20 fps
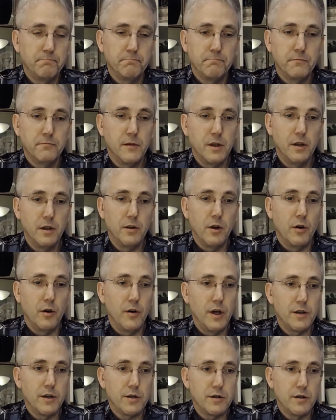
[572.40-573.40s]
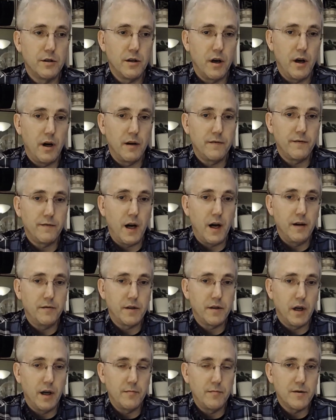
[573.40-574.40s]
it's not 5
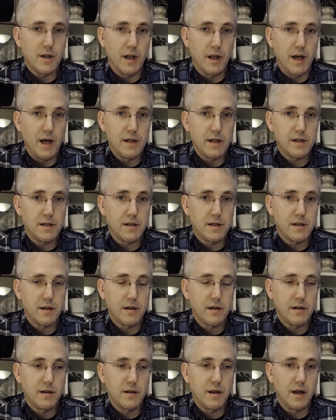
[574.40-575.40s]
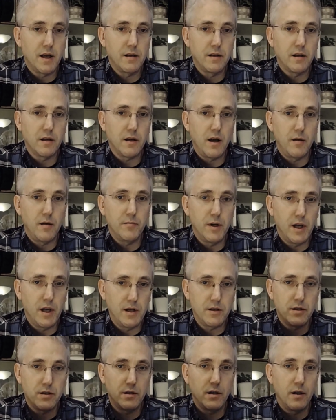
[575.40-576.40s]
times less than the
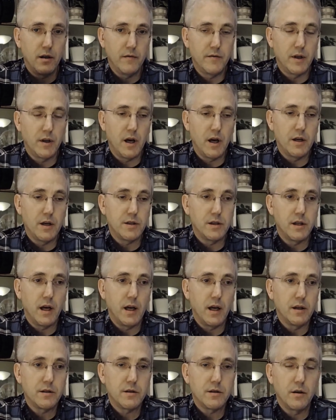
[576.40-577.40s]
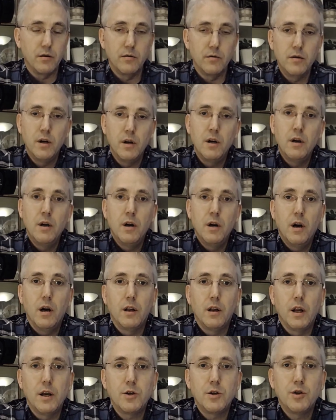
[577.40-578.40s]
combination of the Logitech. So
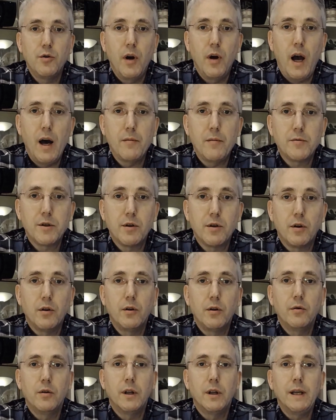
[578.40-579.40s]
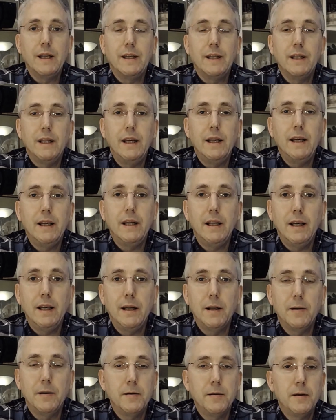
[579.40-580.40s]
unless you absolutely need
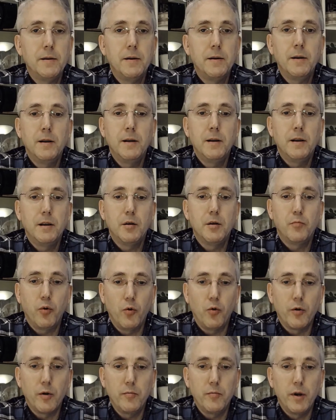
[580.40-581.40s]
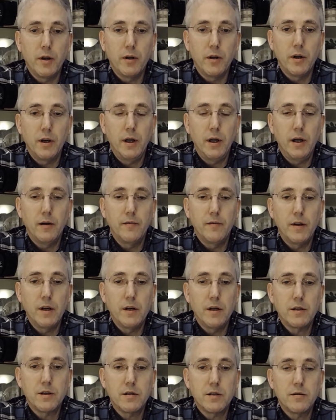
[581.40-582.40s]
the portability of
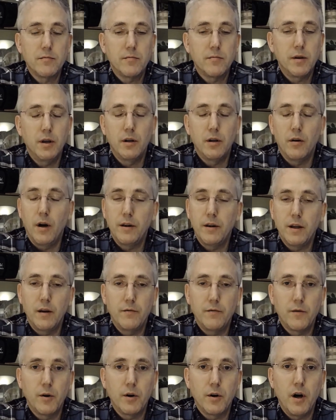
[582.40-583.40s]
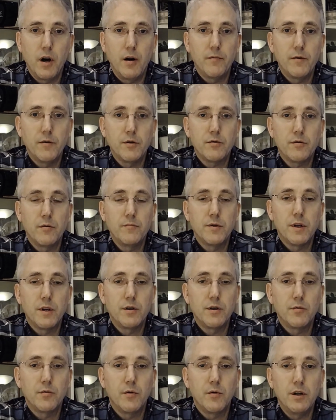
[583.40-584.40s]
this, I think for a conference room
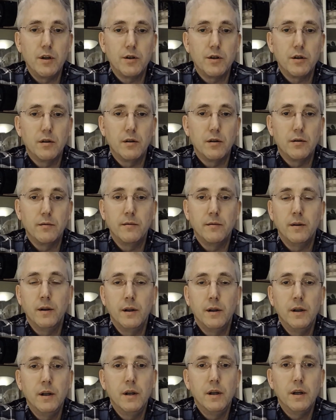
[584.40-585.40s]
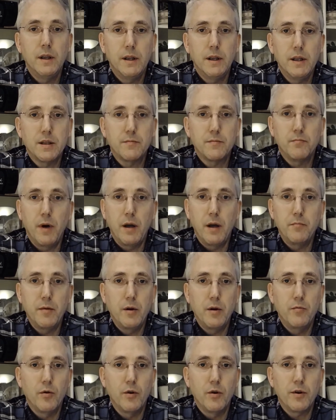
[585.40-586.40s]
situation, this might be
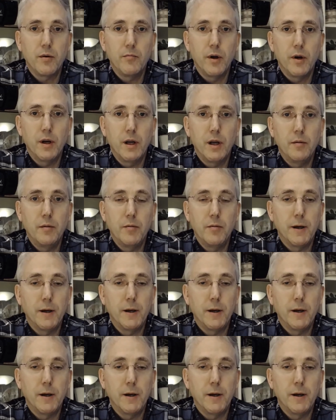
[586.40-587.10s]
worth the money, but